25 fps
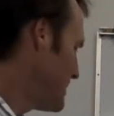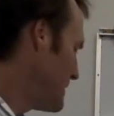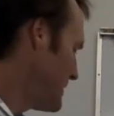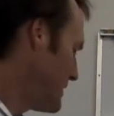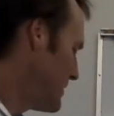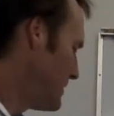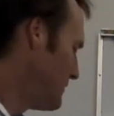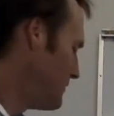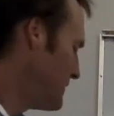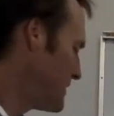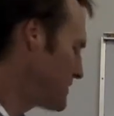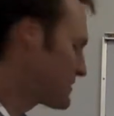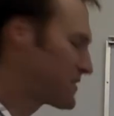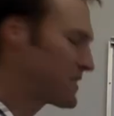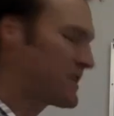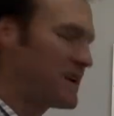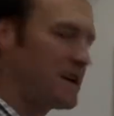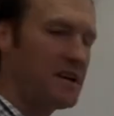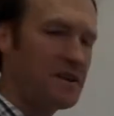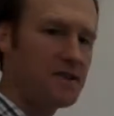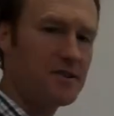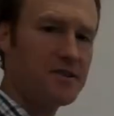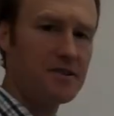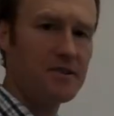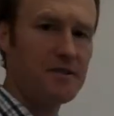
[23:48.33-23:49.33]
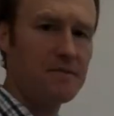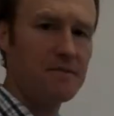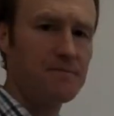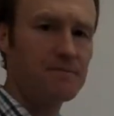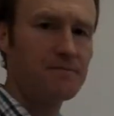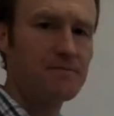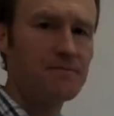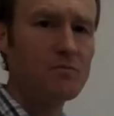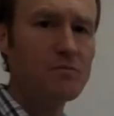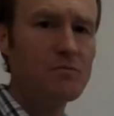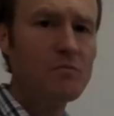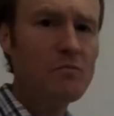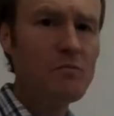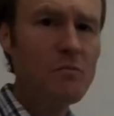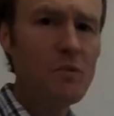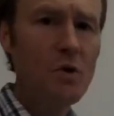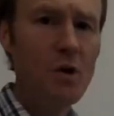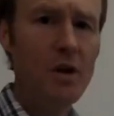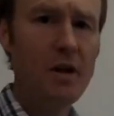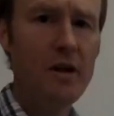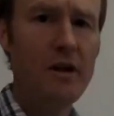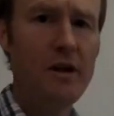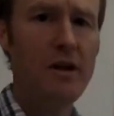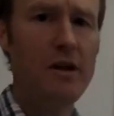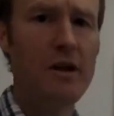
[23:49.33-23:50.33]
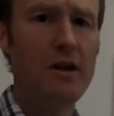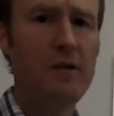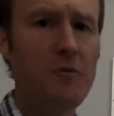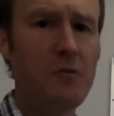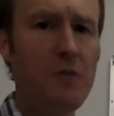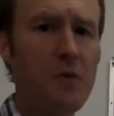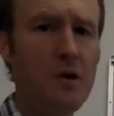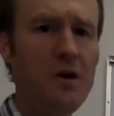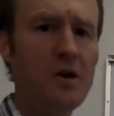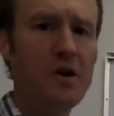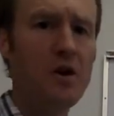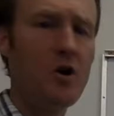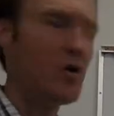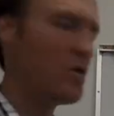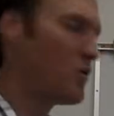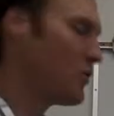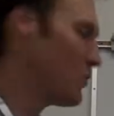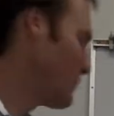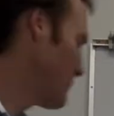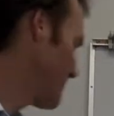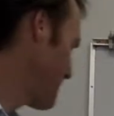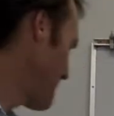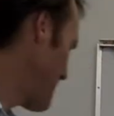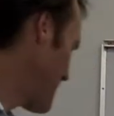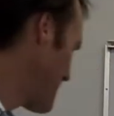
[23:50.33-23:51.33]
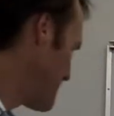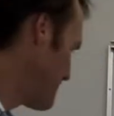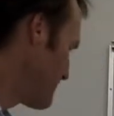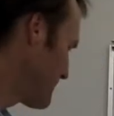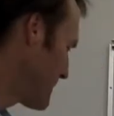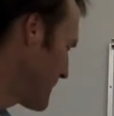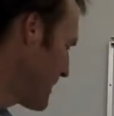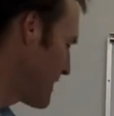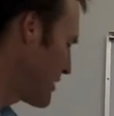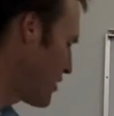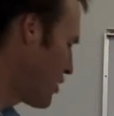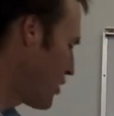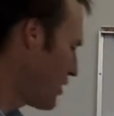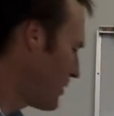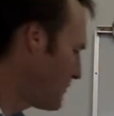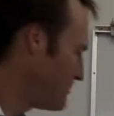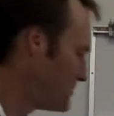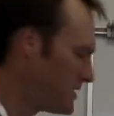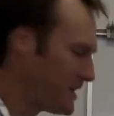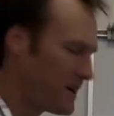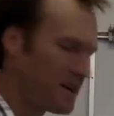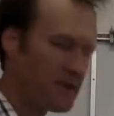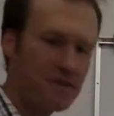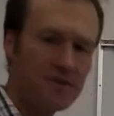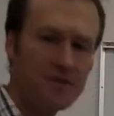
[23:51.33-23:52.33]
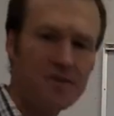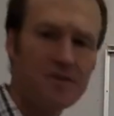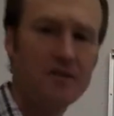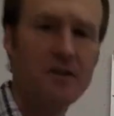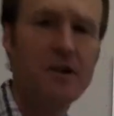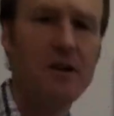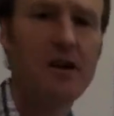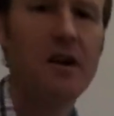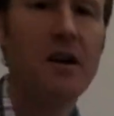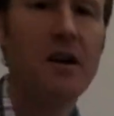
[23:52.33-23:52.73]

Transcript: In this case, if we know an object's